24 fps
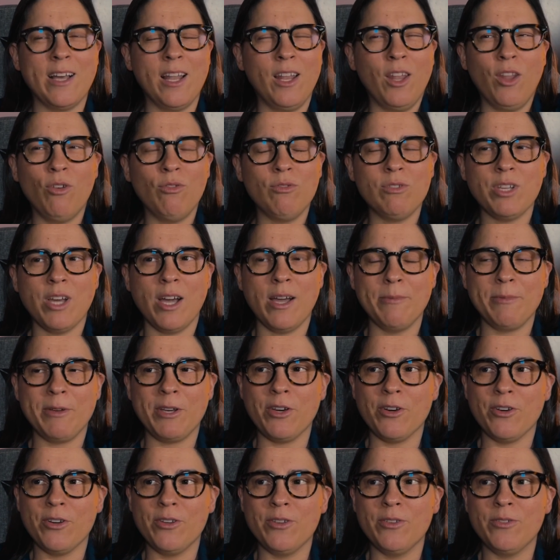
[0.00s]
a long time
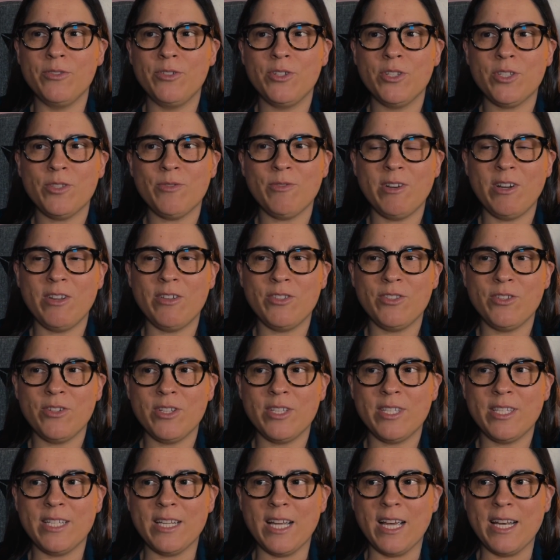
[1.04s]
ago, just when I was sort of
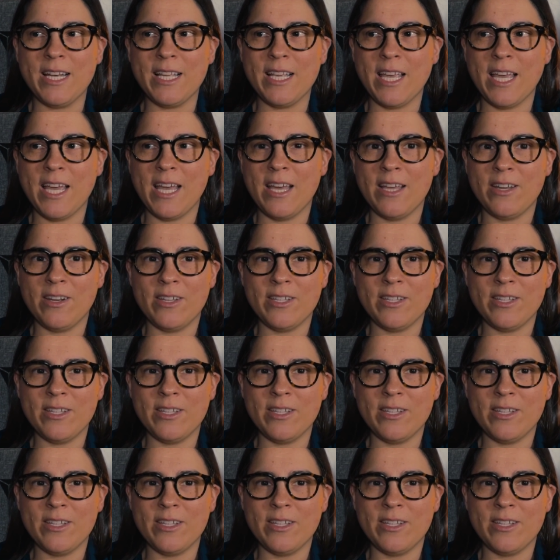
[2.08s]
starting out.